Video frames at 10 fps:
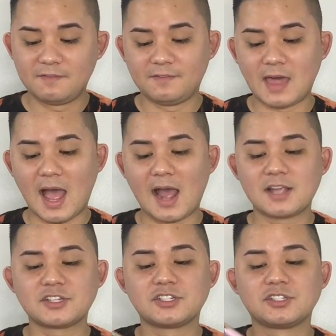
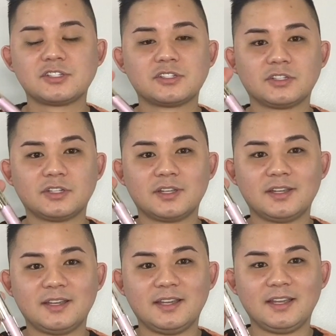Flash.
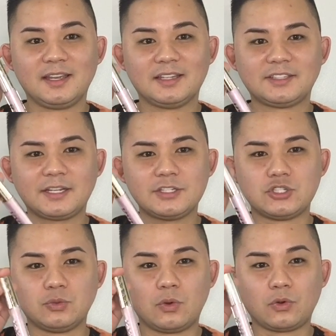It's like a
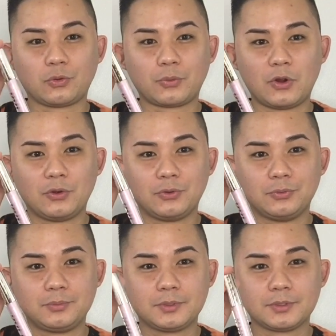dual
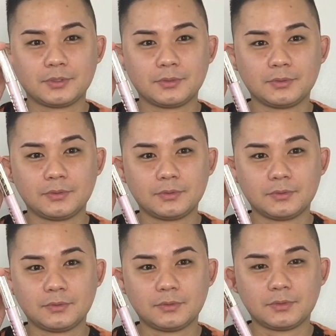chrome.
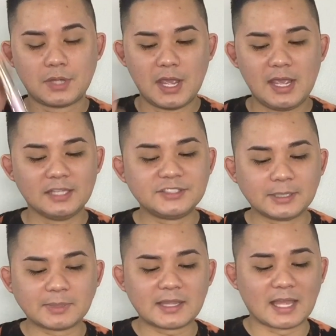It
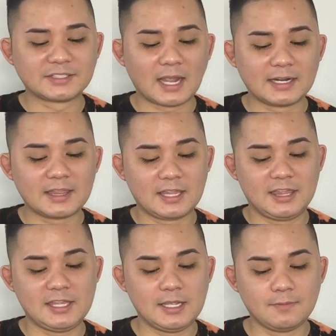seems like that's kind of the
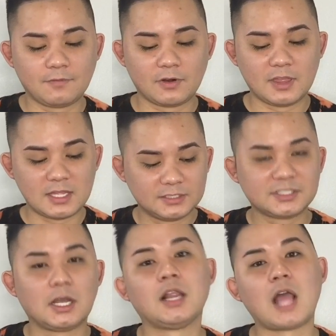theme for this
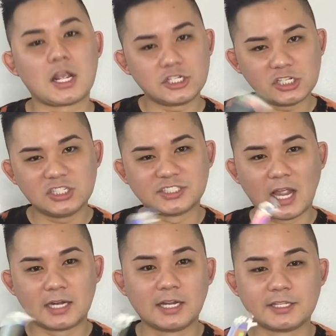collection. It's
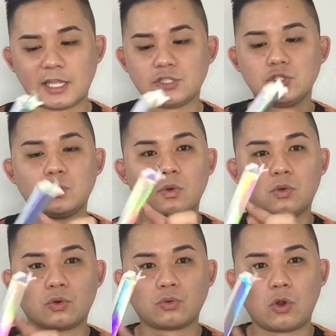kind of like that dual
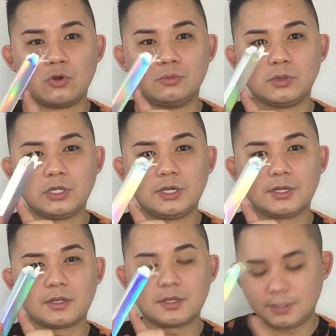chrome
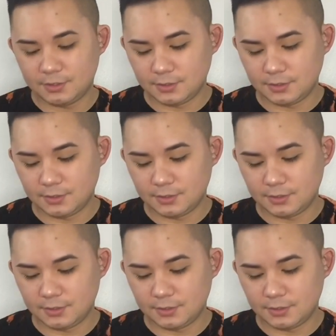look.